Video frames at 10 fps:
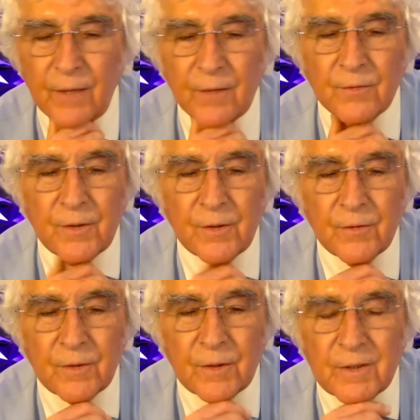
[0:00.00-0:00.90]
don't
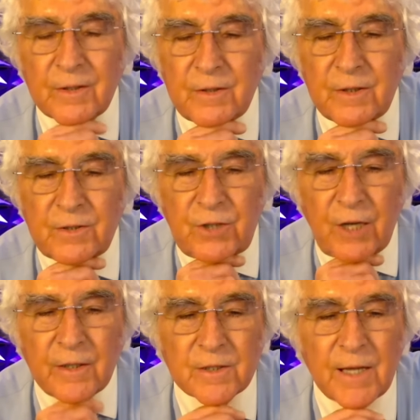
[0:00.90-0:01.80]
know that
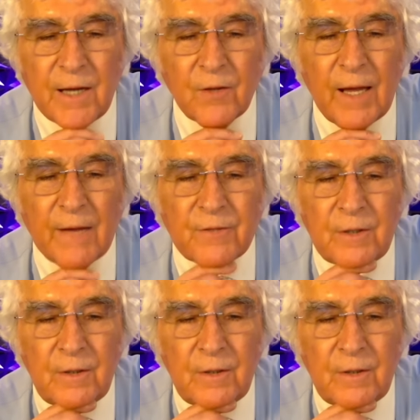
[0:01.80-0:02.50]
Chuck is now left